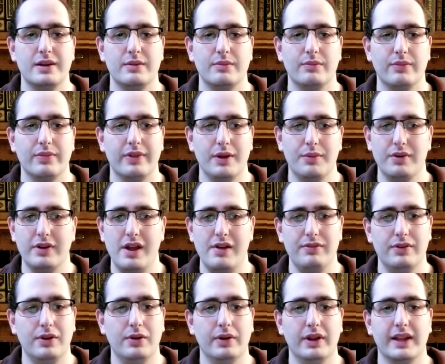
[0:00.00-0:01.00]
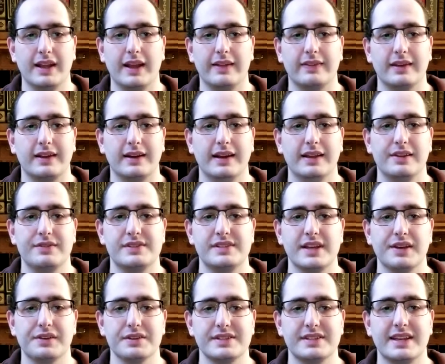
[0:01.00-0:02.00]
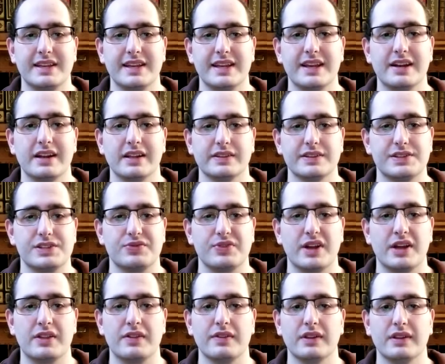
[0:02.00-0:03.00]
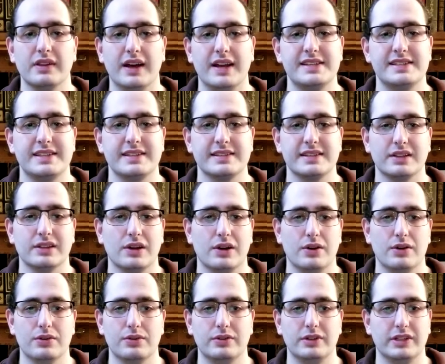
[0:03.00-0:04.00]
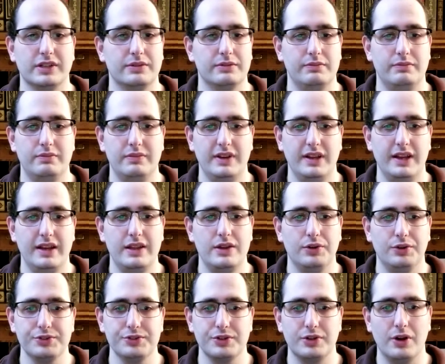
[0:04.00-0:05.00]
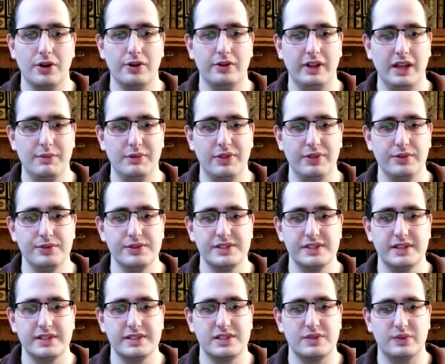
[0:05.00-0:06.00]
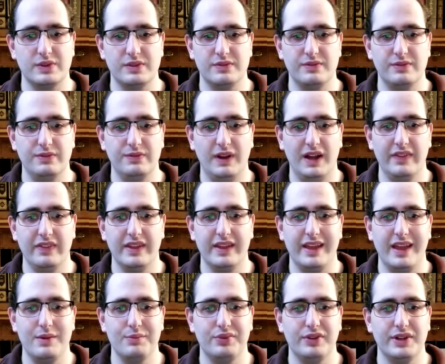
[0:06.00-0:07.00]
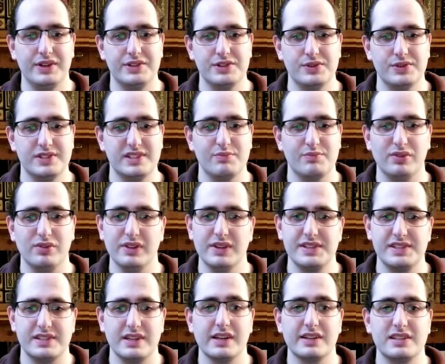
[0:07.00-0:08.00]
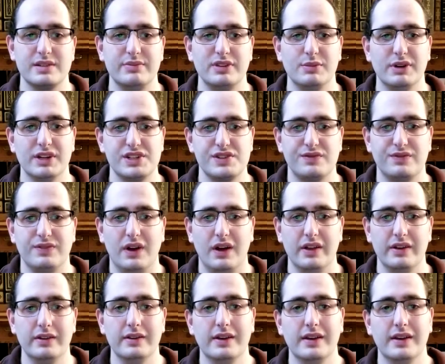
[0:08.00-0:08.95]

They were never going to get the kind of sales they needed on the strength of a license alone, and any older card game enthusiast would find the gameplay too simplistic to be much fun.